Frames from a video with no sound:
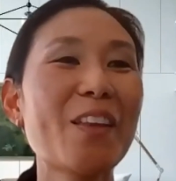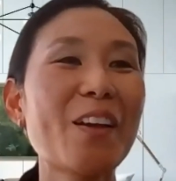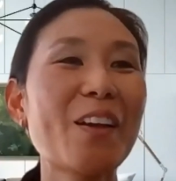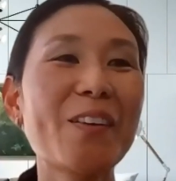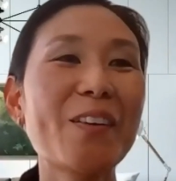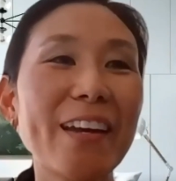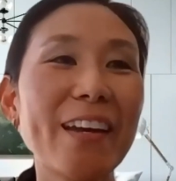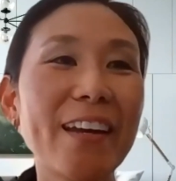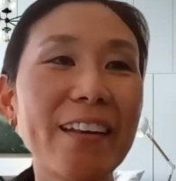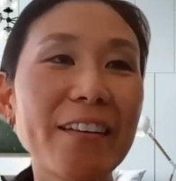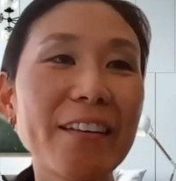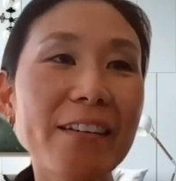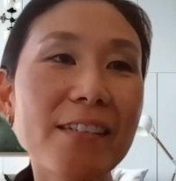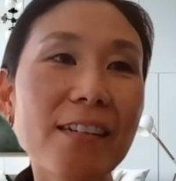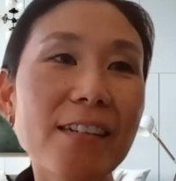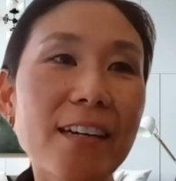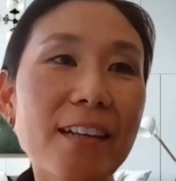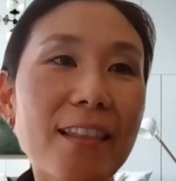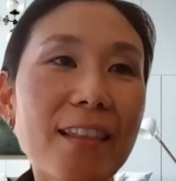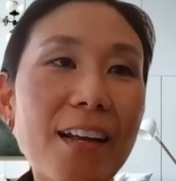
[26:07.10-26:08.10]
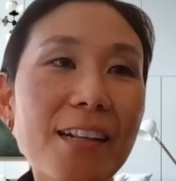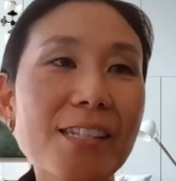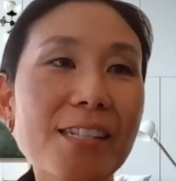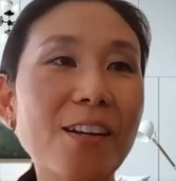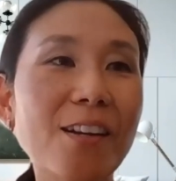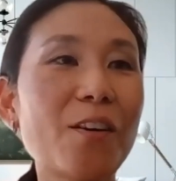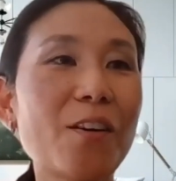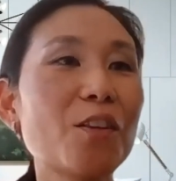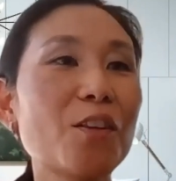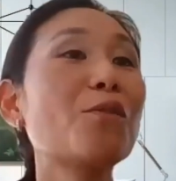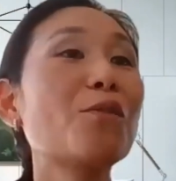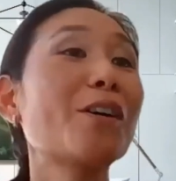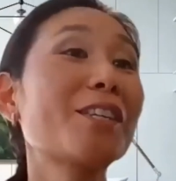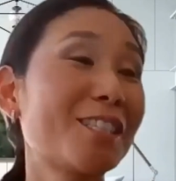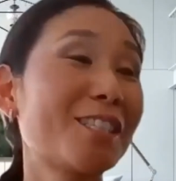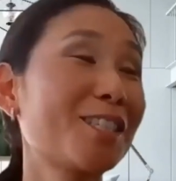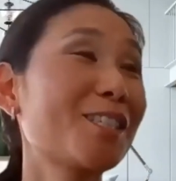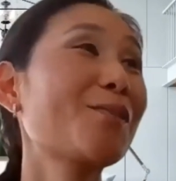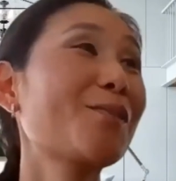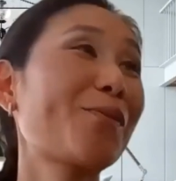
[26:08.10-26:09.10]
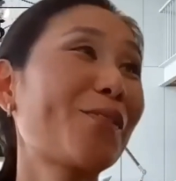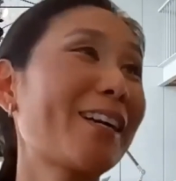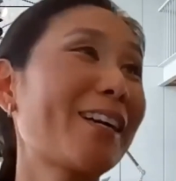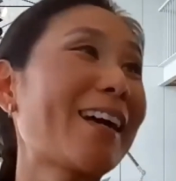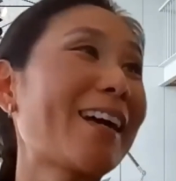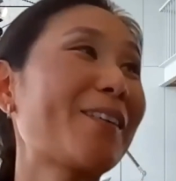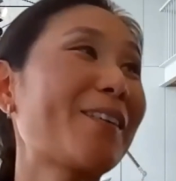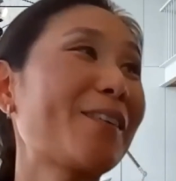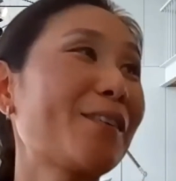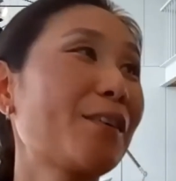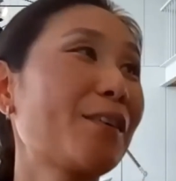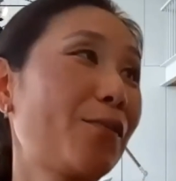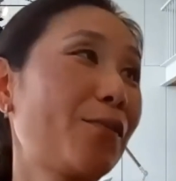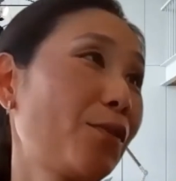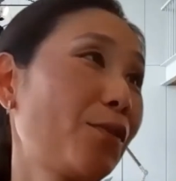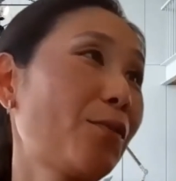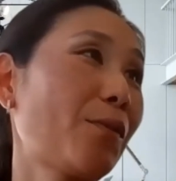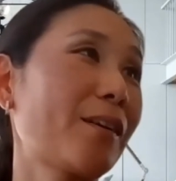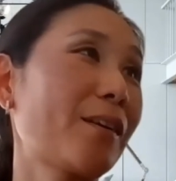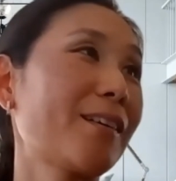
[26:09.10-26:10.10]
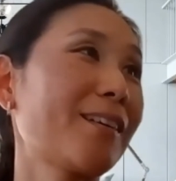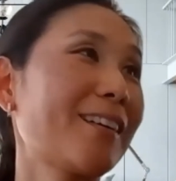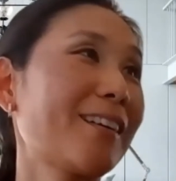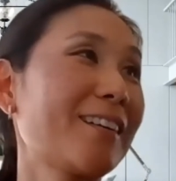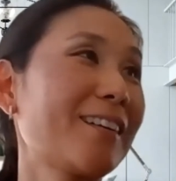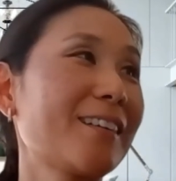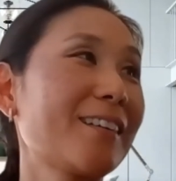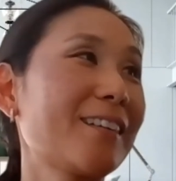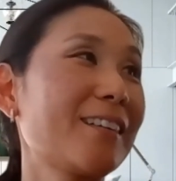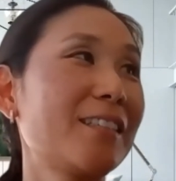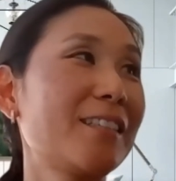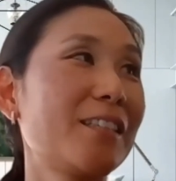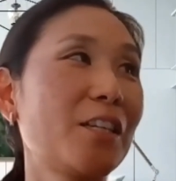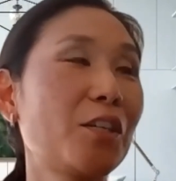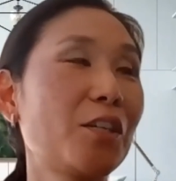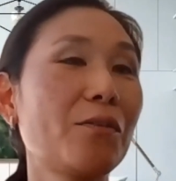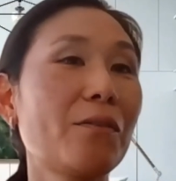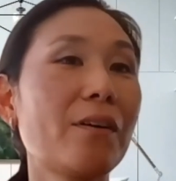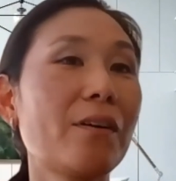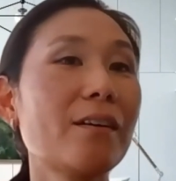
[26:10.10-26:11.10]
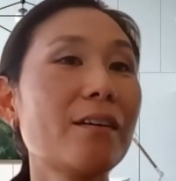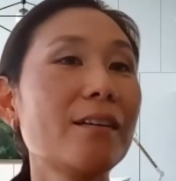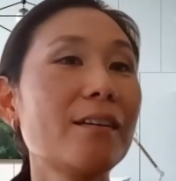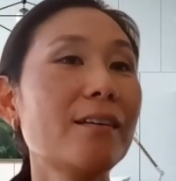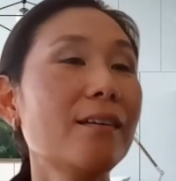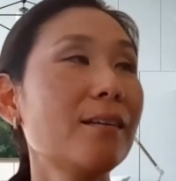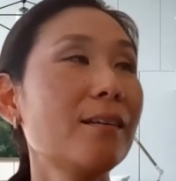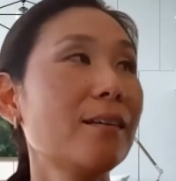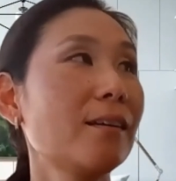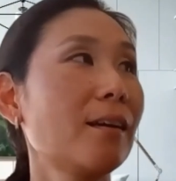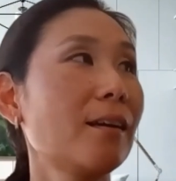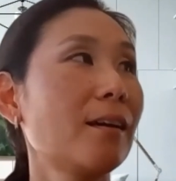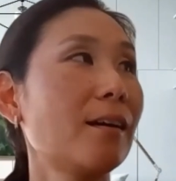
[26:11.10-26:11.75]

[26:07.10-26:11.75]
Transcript: Okay, looks like that's all the questions for now. If you want to kind of continue on,